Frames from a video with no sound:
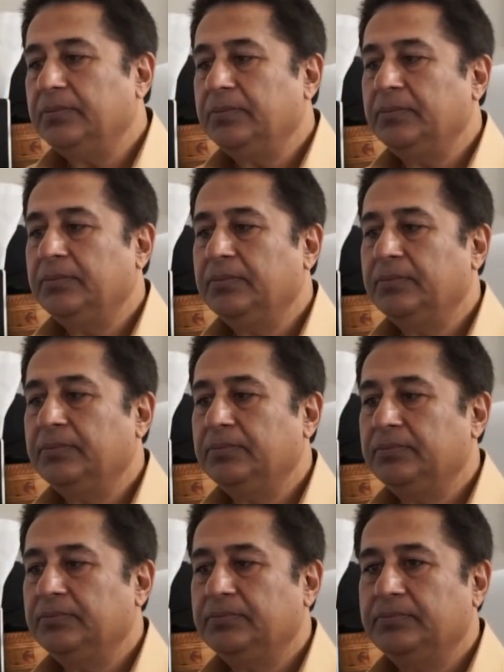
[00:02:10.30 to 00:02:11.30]

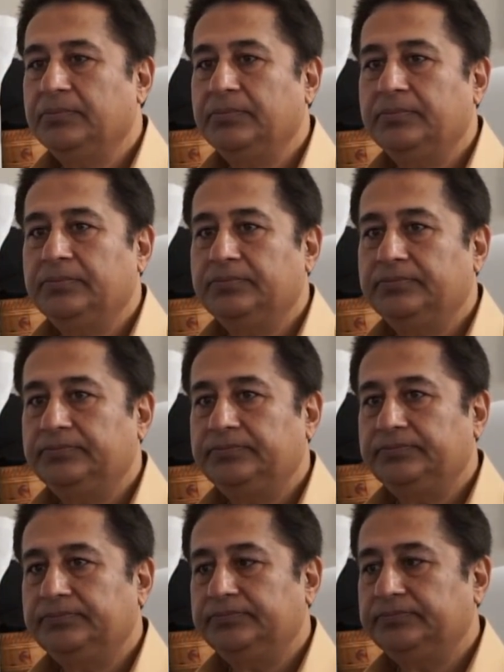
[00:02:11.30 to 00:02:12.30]

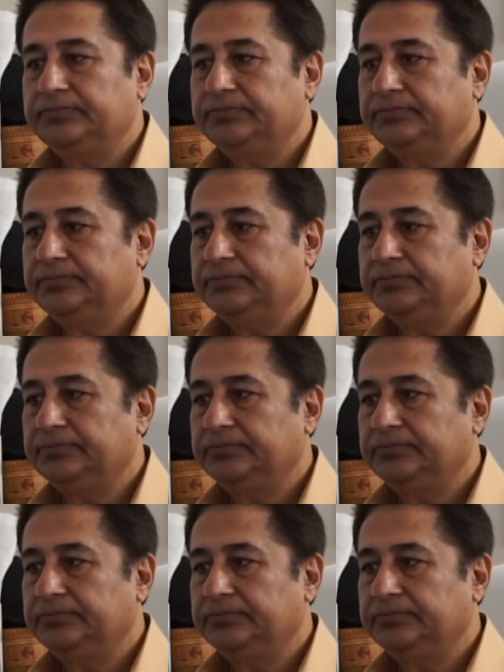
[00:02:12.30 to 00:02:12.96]
Nobody speaks.